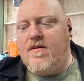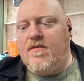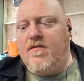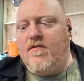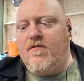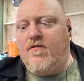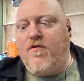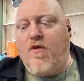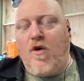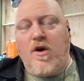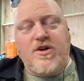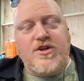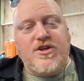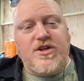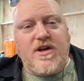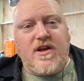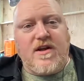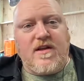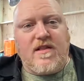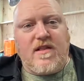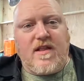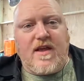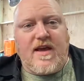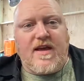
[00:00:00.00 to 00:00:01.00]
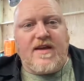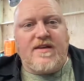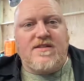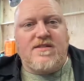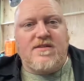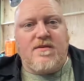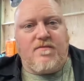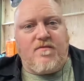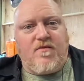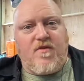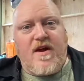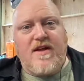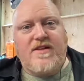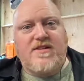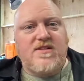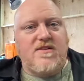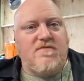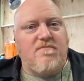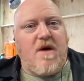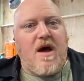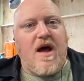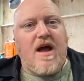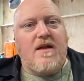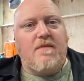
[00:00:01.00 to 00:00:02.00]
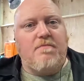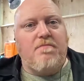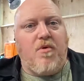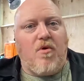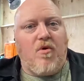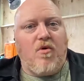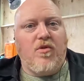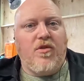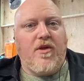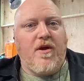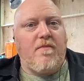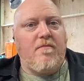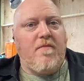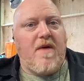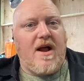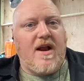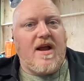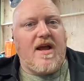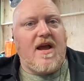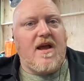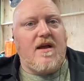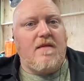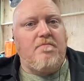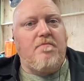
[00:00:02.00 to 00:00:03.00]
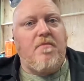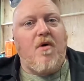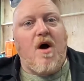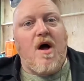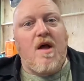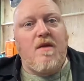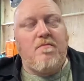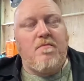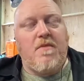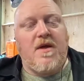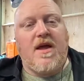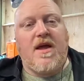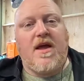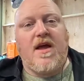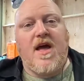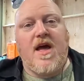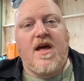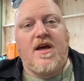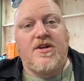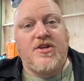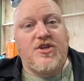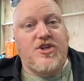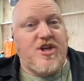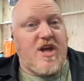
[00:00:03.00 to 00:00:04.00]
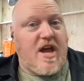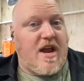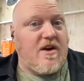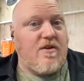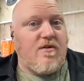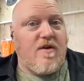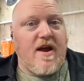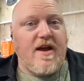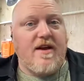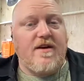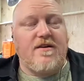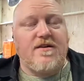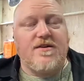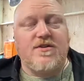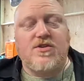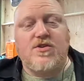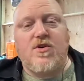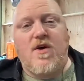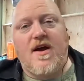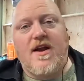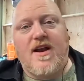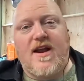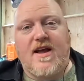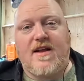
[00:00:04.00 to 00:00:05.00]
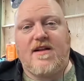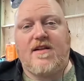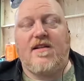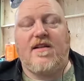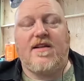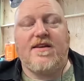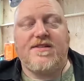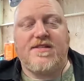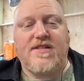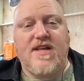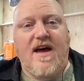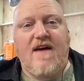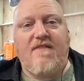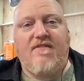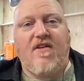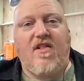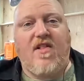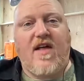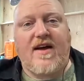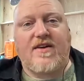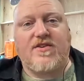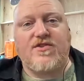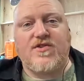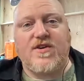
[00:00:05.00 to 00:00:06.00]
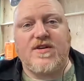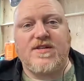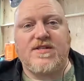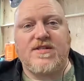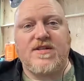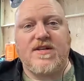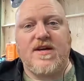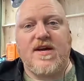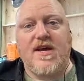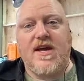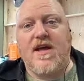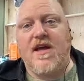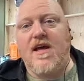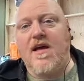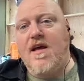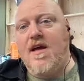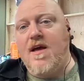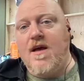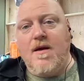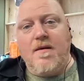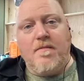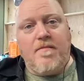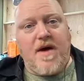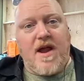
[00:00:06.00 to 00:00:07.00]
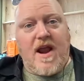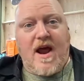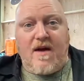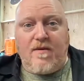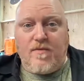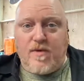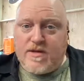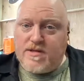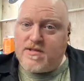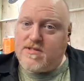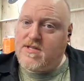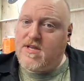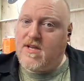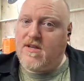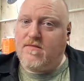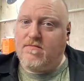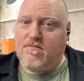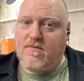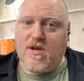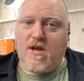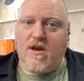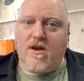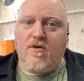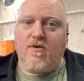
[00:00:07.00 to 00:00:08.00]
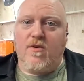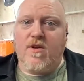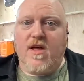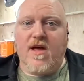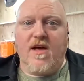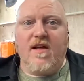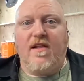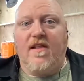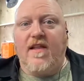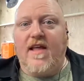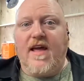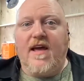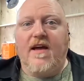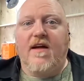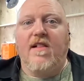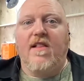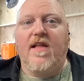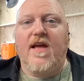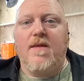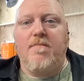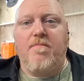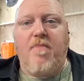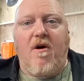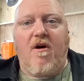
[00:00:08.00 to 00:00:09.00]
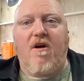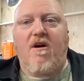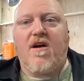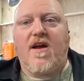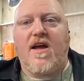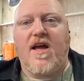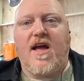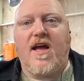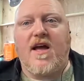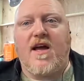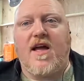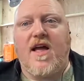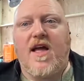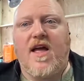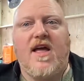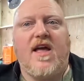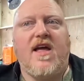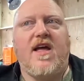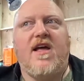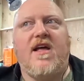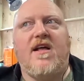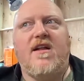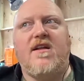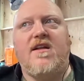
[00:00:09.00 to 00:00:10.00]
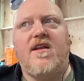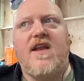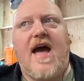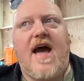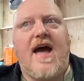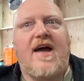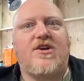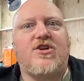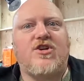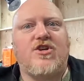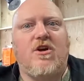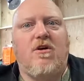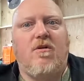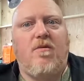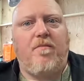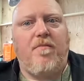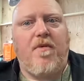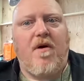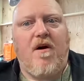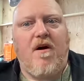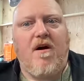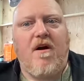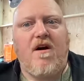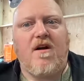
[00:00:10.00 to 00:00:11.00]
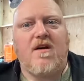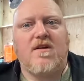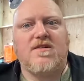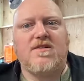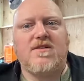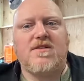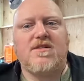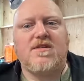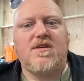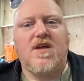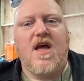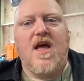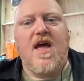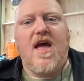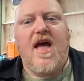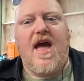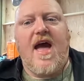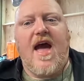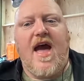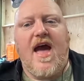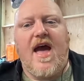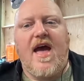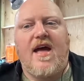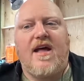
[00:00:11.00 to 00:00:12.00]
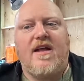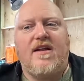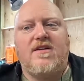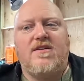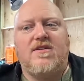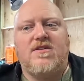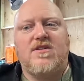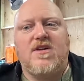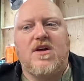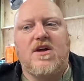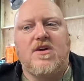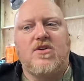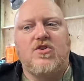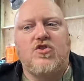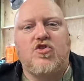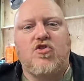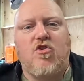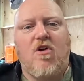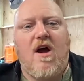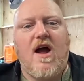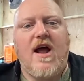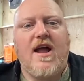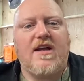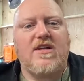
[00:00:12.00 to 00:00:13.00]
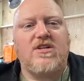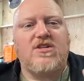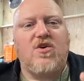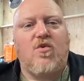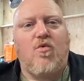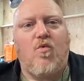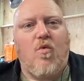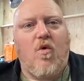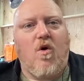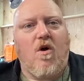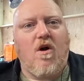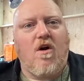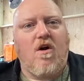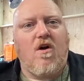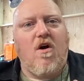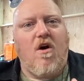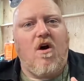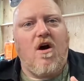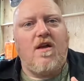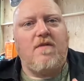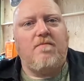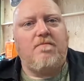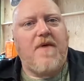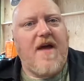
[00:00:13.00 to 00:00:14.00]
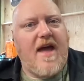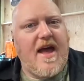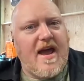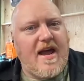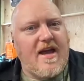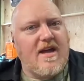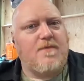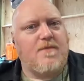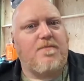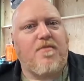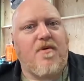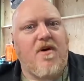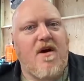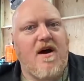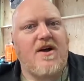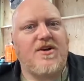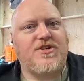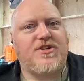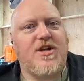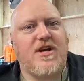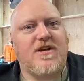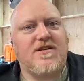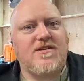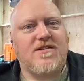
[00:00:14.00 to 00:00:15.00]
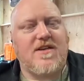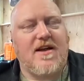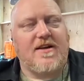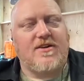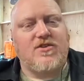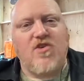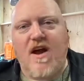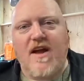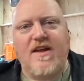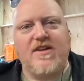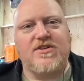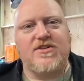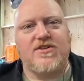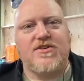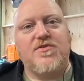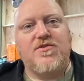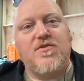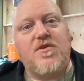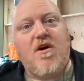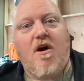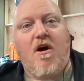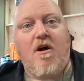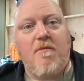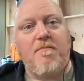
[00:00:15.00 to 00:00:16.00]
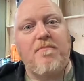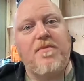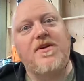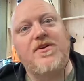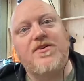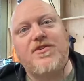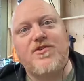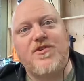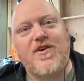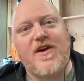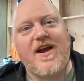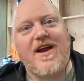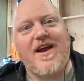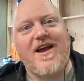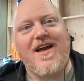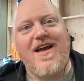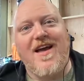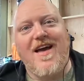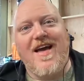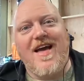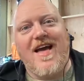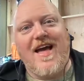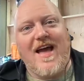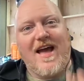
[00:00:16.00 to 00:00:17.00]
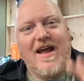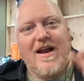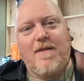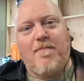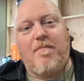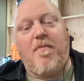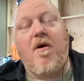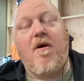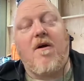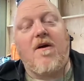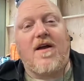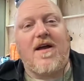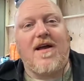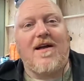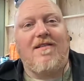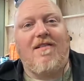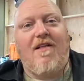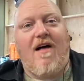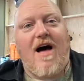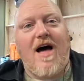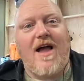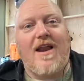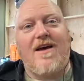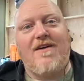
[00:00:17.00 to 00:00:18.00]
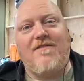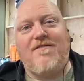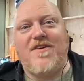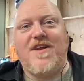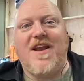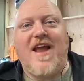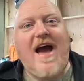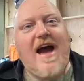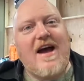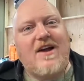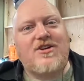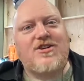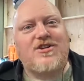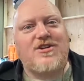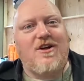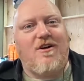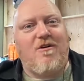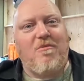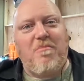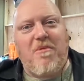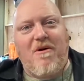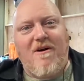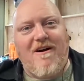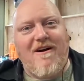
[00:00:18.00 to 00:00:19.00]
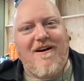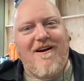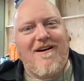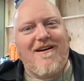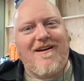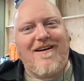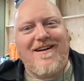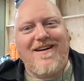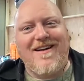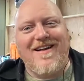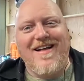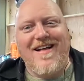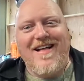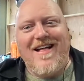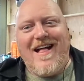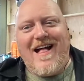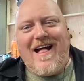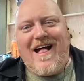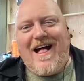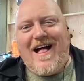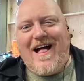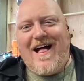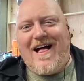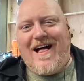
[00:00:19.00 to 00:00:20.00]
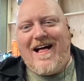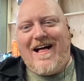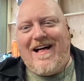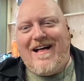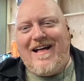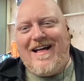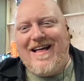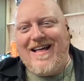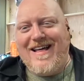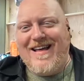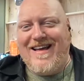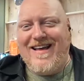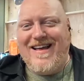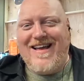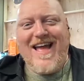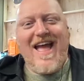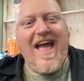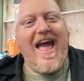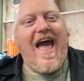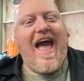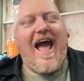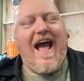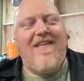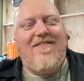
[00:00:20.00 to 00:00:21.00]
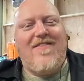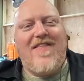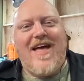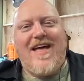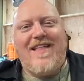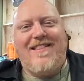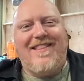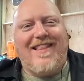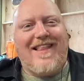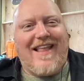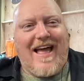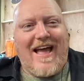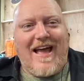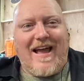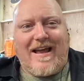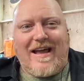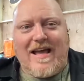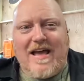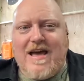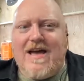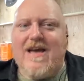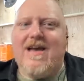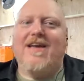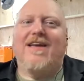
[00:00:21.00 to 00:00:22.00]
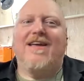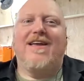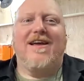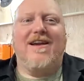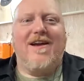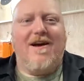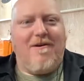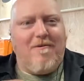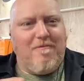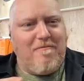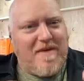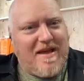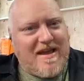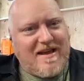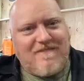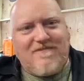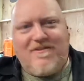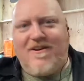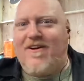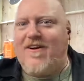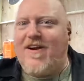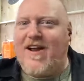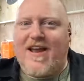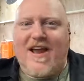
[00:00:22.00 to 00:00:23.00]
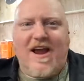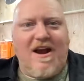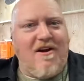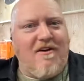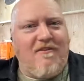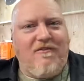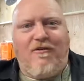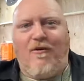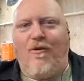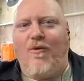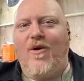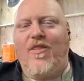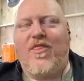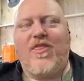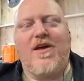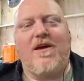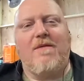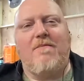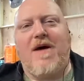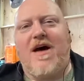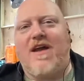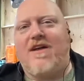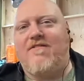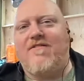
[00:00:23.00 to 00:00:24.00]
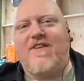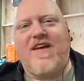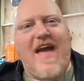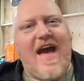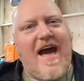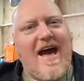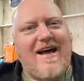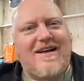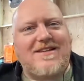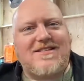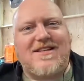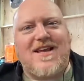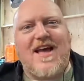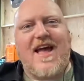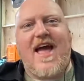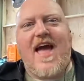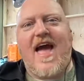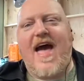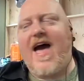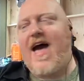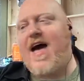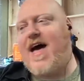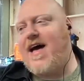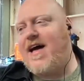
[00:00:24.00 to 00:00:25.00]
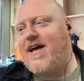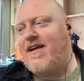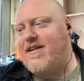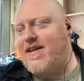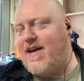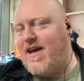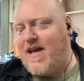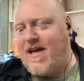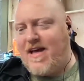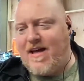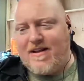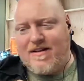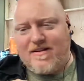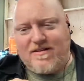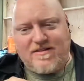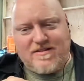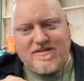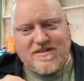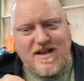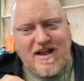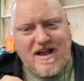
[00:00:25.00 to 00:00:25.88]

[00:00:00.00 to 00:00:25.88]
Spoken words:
Fortunately, some friends of mine pooled their money and bought me a generator so I'd at least have electricity. But I was, illegally parking in national parks and trying to work on paid projects, like trying to do carpentry in a parking lot of a national park. And then being very careful with the amount of gas I had, and